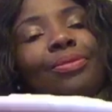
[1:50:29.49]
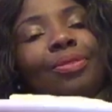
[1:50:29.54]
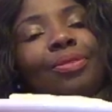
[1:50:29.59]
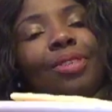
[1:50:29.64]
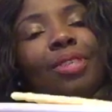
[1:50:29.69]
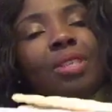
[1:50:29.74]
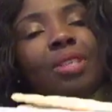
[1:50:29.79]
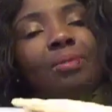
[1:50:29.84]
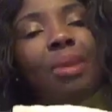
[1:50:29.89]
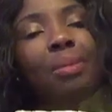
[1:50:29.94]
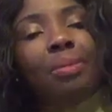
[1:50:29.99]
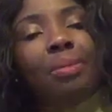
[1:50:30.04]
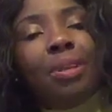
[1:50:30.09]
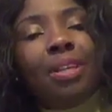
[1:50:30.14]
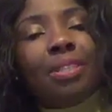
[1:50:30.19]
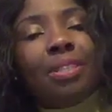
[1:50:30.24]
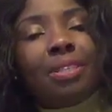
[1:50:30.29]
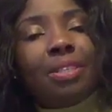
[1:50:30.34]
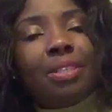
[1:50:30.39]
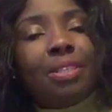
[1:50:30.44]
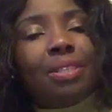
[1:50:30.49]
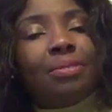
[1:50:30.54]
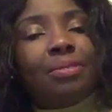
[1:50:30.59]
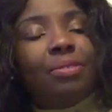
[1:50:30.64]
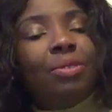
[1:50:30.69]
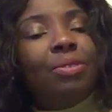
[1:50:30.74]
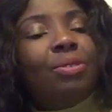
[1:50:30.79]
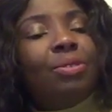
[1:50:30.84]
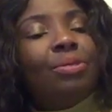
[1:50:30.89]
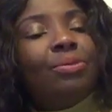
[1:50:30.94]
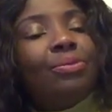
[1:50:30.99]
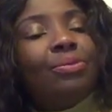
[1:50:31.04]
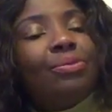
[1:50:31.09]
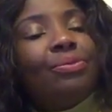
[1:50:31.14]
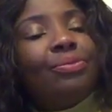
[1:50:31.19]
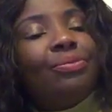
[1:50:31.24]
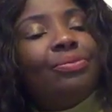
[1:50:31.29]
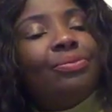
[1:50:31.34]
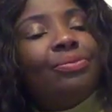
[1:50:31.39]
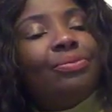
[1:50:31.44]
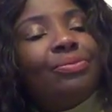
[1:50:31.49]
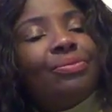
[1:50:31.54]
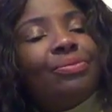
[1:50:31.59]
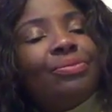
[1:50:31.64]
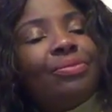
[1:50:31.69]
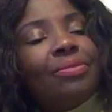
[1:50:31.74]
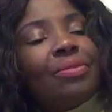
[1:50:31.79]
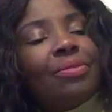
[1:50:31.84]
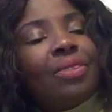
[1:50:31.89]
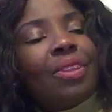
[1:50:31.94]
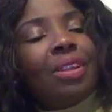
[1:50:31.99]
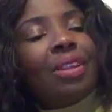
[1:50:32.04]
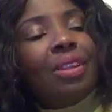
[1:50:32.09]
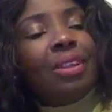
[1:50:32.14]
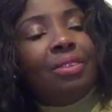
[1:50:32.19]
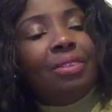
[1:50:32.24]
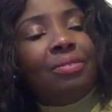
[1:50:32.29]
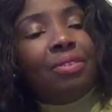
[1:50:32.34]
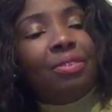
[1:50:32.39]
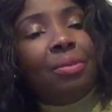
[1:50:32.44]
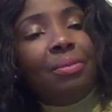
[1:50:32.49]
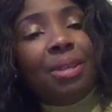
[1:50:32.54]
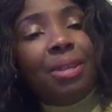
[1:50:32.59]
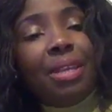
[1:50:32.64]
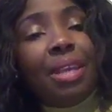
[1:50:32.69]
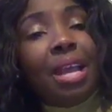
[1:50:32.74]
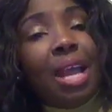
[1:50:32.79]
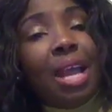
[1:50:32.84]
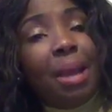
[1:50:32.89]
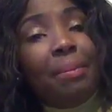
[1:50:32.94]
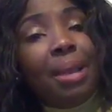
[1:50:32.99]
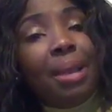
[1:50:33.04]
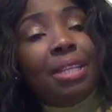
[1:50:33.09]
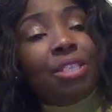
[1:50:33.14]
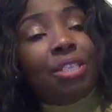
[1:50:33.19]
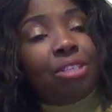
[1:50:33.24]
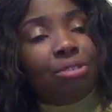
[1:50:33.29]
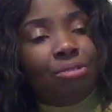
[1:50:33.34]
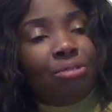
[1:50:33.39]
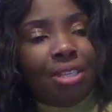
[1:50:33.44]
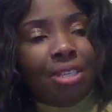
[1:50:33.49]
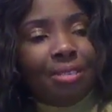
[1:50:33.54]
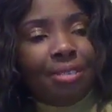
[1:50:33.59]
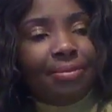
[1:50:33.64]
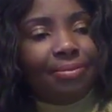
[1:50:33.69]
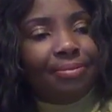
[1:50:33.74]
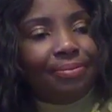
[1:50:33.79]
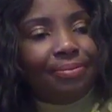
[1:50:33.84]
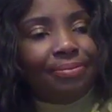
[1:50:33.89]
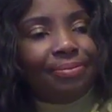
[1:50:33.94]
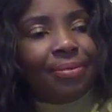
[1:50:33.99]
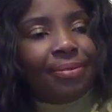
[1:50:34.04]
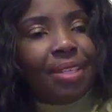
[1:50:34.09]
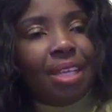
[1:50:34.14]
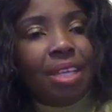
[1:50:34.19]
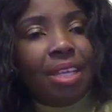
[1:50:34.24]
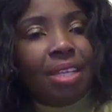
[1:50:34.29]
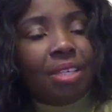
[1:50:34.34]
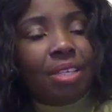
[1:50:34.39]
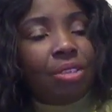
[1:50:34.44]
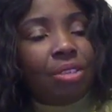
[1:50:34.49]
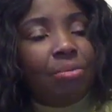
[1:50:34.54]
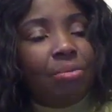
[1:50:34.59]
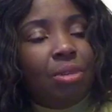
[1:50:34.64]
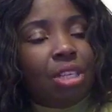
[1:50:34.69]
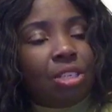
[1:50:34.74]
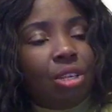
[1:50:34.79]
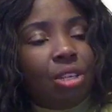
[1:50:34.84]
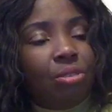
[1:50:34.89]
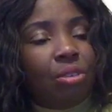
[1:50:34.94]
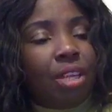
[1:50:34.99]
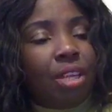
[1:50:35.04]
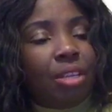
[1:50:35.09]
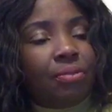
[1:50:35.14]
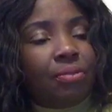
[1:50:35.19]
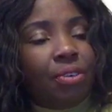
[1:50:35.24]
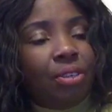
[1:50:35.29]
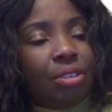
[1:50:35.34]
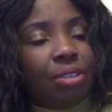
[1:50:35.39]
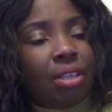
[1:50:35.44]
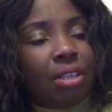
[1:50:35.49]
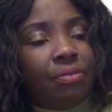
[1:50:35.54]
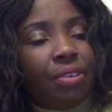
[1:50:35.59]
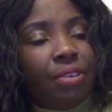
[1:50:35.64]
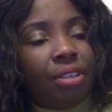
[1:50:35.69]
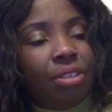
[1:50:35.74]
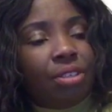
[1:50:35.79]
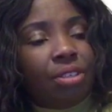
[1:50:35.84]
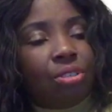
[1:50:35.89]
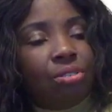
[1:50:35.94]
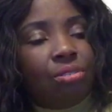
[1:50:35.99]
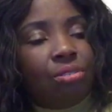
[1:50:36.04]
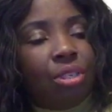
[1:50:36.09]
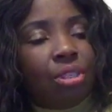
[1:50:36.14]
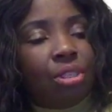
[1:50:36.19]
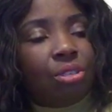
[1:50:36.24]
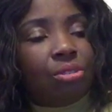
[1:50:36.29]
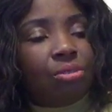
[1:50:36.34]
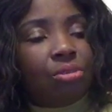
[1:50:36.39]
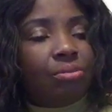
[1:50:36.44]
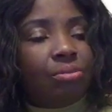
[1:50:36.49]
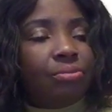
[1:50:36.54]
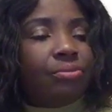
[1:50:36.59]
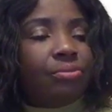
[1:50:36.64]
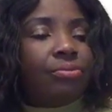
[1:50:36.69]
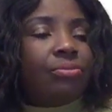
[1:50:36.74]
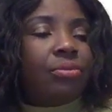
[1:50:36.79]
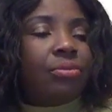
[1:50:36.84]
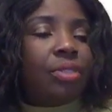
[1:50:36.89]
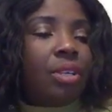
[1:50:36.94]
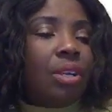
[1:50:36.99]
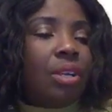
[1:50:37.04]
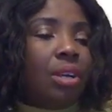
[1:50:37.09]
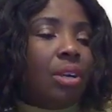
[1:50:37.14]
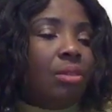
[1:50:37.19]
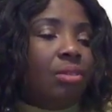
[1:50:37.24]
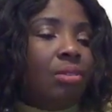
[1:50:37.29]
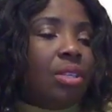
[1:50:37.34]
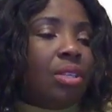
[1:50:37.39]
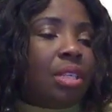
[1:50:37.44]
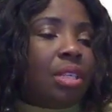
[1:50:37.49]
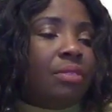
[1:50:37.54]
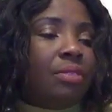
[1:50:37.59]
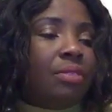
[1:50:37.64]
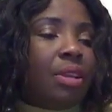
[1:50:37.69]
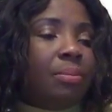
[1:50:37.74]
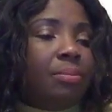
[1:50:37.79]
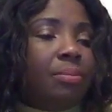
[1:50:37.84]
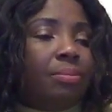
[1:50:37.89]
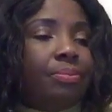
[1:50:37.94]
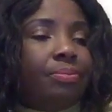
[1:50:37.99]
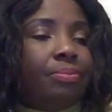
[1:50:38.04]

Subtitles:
See, my plate is full for me and my children. So make sure you get for yourself and your children too. Always give them.